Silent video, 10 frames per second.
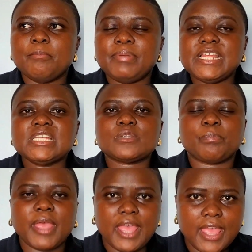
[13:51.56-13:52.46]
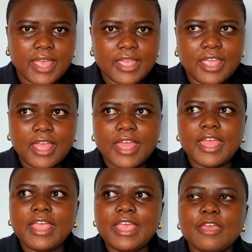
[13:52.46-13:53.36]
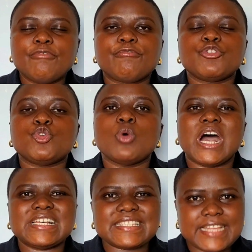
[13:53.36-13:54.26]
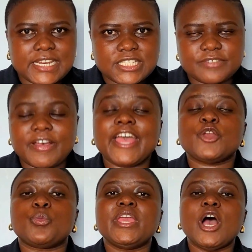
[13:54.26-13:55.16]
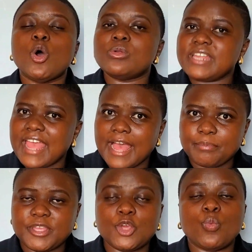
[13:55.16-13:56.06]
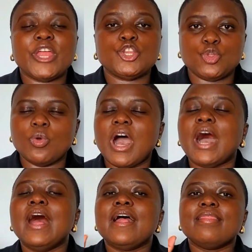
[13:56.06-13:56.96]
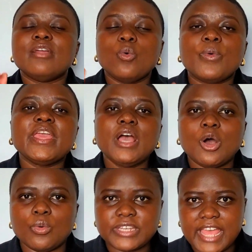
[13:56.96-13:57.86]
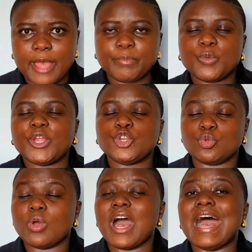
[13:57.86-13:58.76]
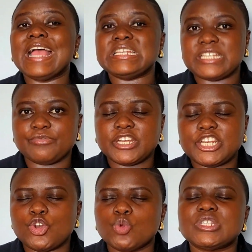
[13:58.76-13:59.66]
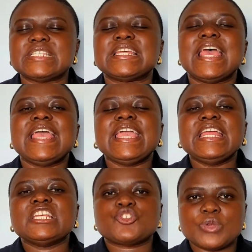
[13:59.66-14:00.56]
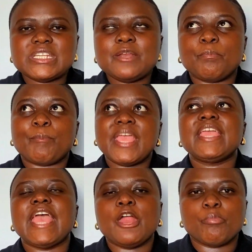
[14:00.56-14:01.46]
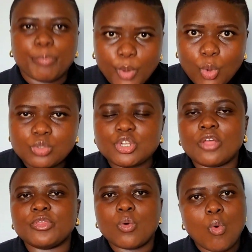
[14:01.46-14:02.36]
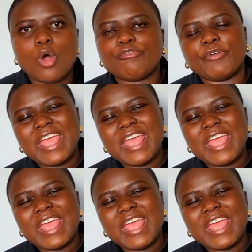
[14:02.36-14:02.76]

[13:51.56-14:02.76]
please pay if you are satisfied. We are only happy when you are. The we are only happy when you are, I definitely noticed. It is written big and bold on the wall for